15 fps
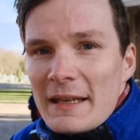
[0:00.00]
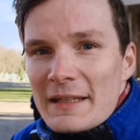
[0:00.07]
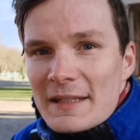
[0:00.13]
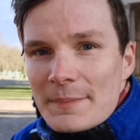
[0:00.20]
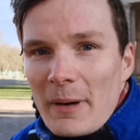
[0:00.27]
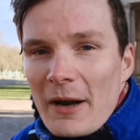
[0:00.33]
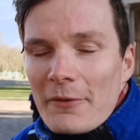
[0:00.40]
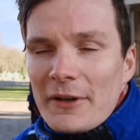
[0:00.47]
In
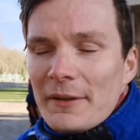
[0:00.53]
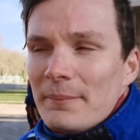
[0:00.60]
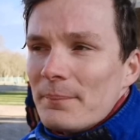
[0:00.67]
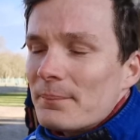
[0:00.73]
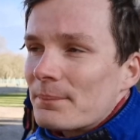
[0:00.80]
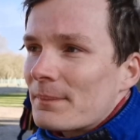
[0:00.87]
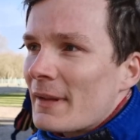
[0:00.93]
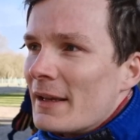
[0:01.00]
sparring,
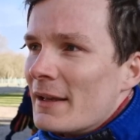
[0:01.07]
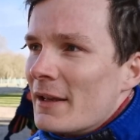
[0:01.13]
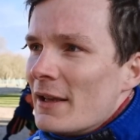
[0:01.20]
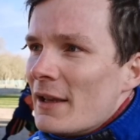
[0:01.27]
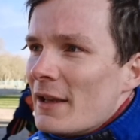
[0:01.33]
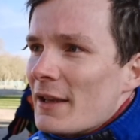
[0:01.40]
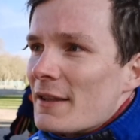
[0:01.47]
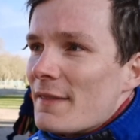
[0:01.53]

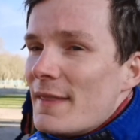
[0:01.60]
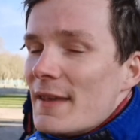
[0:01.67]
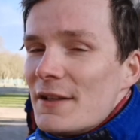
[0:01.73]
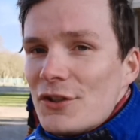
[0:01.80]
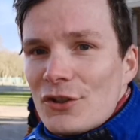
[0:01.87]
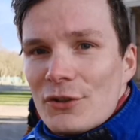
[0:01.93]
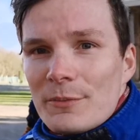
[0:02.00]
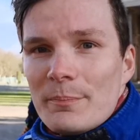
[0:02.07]

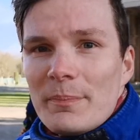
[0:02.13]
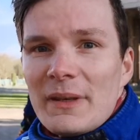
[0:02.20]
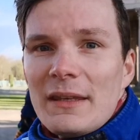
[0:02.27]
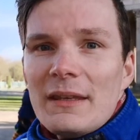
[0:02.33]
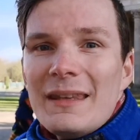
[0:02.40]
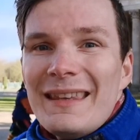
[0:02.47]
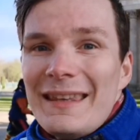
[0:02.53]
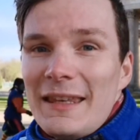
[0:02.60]
this should
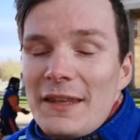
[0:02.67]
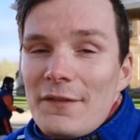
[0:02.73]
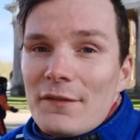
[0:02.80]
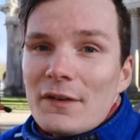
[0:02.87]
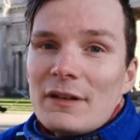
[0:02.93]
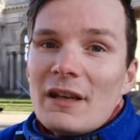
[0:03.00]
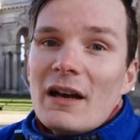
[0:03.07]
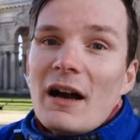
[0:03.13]
be
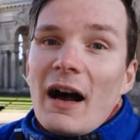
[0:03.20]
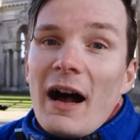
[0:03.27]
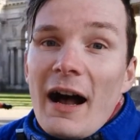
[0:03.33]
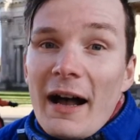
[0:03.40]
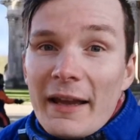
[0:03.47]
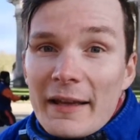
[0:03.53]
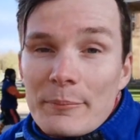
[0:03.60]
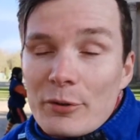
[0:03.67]
even a
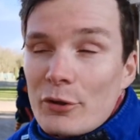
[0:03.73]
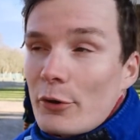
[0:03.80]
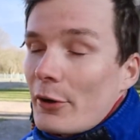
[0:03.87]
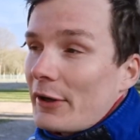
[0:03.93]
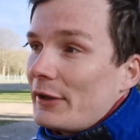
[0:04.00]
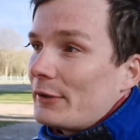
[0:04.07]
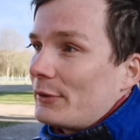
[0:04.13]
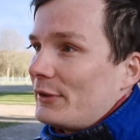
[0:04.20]
higher
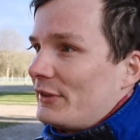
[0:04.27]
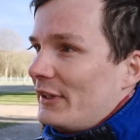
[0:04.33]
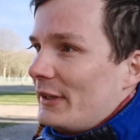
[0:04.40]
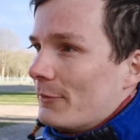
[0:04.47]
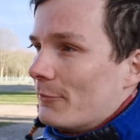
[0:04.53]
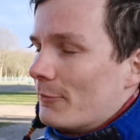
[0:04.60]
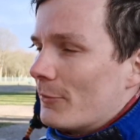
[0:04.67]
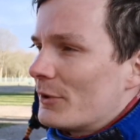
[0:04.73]

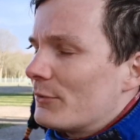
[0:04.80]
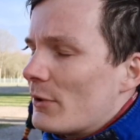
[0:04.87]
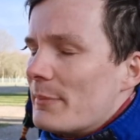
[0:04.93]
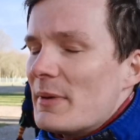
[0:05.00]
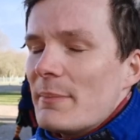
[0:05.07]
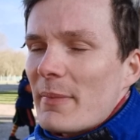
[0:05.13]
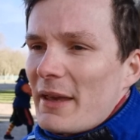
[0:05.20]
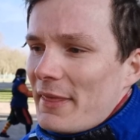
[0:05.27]
priority. What do I
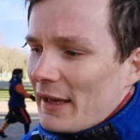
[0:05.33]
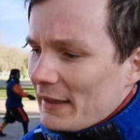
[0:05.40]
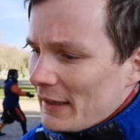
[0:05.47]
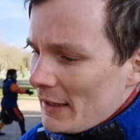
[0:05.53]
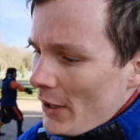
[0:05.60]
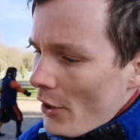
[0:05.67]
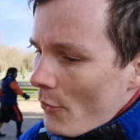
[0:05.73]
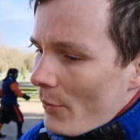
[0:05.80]
mean by that?
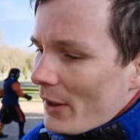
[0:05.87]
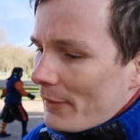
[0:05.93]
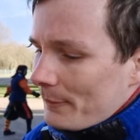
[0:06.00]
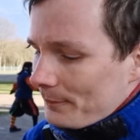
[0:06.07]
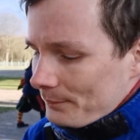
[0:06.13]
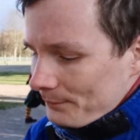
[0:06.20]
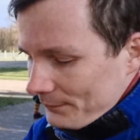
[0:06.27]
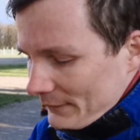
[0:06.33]
Well,
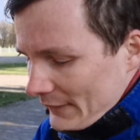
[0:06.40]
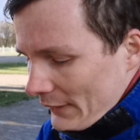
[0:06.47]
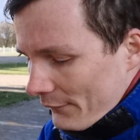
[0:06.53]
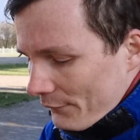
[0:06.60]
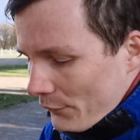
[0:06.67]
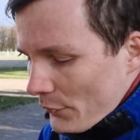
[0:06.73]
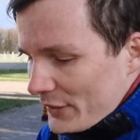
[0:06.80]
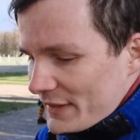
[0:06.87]

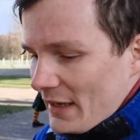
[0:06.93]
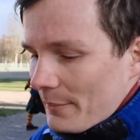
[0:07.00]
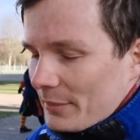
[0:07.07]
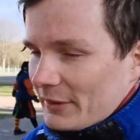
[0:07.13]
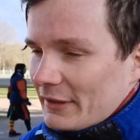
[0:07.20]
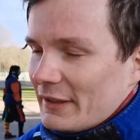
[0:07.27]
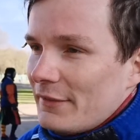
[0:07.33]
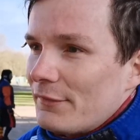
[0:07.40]
for
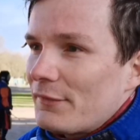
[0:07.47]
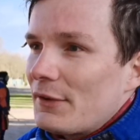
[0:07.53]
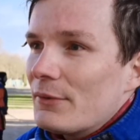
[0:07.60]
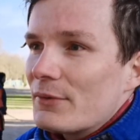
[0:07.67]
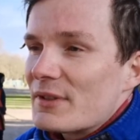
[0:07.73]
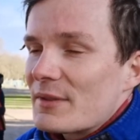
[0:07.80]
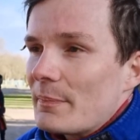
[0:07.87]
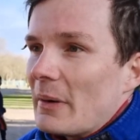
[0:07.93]
example, if
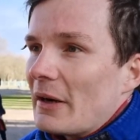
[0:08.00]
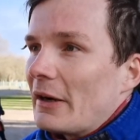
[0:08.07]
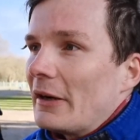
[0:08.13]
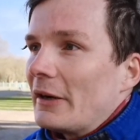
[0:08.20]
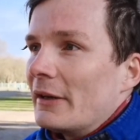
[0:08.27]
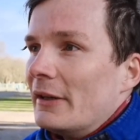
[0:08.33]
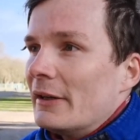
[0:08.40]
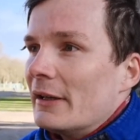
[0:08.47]
you
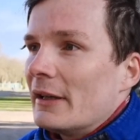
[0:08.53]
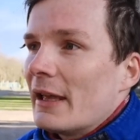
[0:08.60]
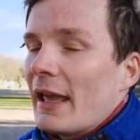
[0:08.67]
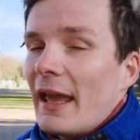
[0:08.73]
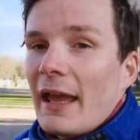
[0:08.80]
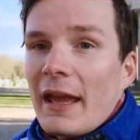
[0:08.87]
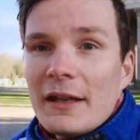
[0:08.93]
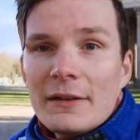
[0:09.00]
spar
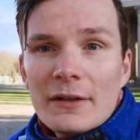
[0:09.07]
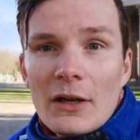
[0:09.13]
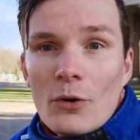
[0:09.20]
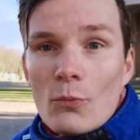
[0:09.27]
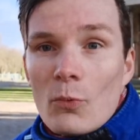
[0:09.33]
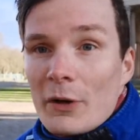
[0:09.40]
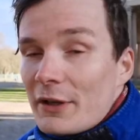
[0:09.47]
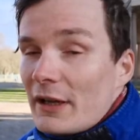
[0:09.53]
at
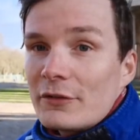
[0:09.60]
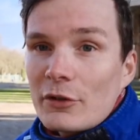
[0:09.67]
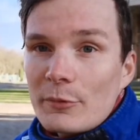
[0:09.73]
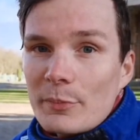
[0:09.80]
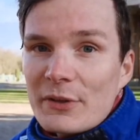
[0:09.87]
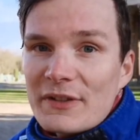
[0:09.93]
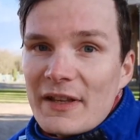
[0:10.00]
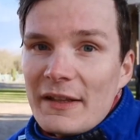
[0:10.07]

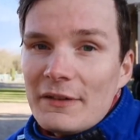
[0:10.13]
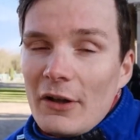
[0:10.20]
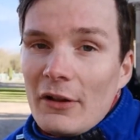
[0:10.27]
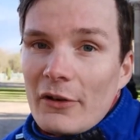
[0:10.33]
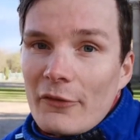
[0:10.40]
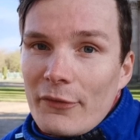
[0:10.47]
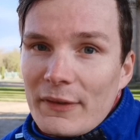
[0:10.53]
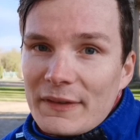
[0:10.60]
100%
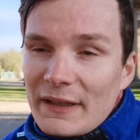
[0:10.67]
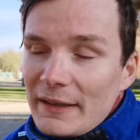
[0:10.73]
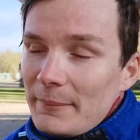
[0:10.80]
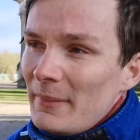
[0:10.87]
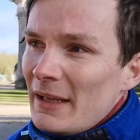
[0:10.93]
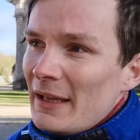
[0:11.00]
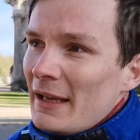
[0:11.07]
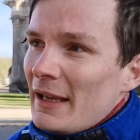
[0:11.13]
all of the time,